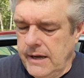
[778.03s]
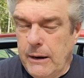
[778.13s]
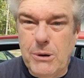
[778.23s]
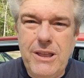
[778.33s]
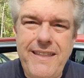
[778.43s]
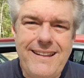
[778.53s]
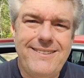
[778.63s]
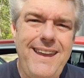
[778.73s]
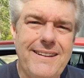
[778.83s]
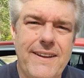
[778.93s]
And really
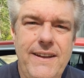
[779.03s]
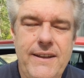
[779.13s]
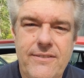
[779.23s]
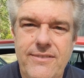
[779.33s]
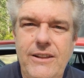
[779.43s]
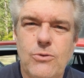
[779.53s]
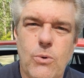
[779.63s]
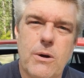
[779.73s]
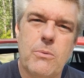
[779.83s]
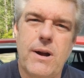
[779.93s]
that's it. That's
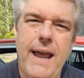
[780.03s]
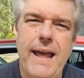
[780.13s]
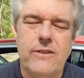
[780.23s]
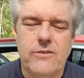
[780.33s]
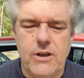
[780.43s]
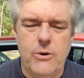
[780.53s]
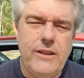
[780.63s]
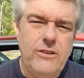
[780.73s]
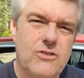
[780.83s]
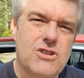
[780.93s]
where we're at. So
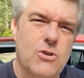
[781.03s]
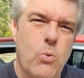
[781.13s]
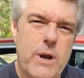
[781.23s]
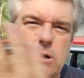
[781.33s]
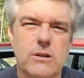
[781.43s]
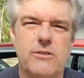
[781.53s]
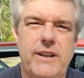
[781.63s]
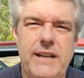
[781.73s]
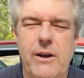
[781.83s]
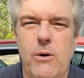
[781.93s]
a, just a weird little
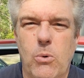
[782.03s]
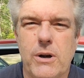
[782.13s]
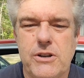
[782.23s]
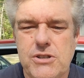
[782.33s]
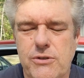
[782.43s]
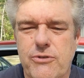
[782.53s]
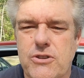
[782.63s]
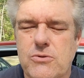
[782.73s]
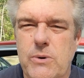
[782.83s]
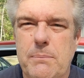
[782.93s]
video I wanted to shoot for
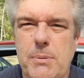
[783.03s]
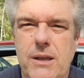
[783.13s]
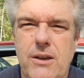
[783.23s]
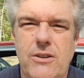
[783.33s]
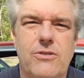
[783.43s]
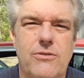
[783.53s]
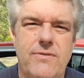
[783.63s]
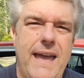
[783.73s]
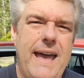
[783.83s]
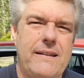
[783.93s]
this week because of
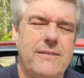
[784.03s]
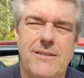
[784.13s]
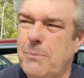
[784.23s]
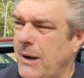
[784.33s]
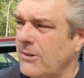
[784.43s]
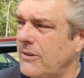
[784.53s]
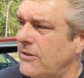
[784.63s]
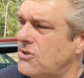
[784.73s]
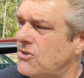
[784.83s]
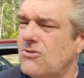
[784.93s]
that. Apparently
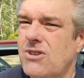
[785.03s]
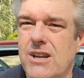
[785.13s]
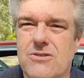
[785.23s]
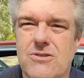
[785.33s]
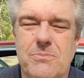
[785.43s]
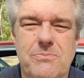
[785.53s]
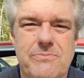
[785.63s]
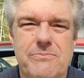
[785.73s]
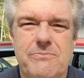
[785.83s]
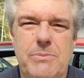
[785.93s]
the chickens are
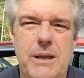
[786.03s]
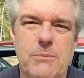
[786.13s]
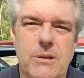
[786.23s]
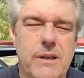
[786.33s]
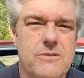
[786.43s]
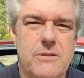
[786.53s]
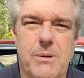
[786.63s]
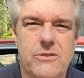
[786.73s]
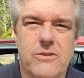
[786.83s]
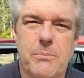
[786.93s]
being molested
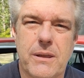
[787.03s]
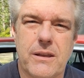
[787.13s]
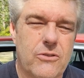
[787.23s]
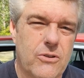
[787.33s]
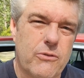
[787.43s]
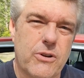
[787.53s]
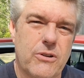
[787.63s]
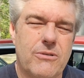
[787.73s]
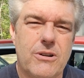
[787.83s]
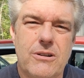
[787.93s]
by something because they're over
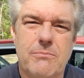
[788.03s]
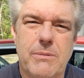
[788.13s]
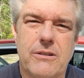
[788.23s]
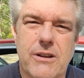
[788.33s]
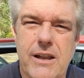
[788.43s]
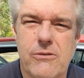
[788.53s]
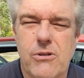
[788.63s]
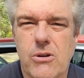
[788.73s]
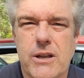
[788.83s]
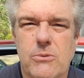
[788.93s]
there making kind of
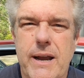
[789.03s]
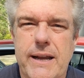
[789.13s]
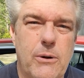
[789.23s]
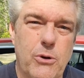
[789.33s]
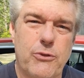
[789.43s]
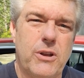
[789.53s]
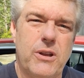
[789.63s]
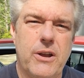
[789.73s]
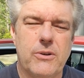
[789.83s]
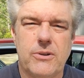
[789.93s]
all kind of racket. I don't know if you can
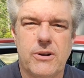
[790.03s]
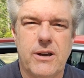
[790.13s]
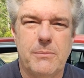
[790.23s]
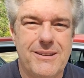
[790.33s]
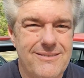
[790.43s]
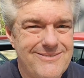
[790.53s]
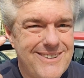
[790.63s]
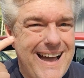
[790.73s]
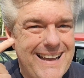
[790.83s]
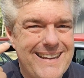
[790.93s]
hear it or not, but
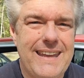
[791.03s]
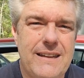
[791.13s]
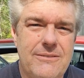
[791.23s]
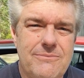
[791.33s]
I can.